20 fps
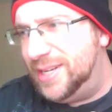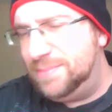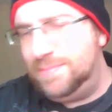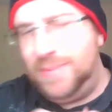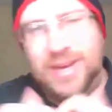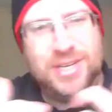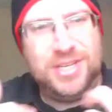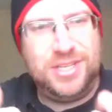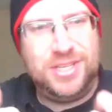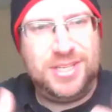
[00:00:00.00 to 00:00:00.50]
as
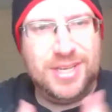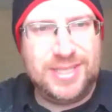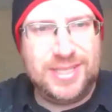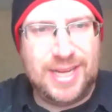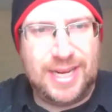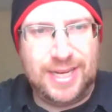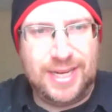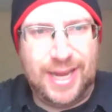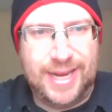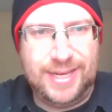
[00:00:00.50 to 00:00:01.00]
much as
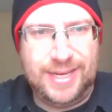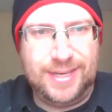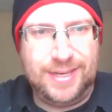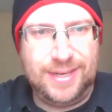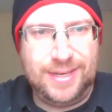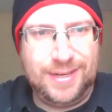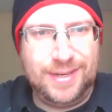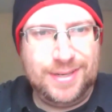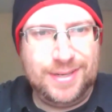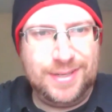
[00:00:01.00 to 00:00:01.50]
i'd like
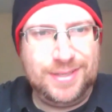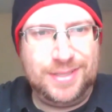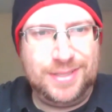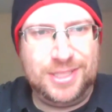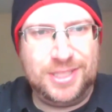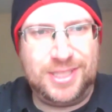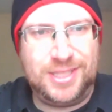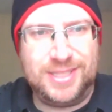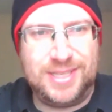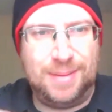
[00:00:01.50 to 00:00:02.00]

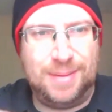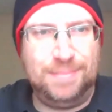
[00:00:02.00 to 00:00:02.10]
just because I'm.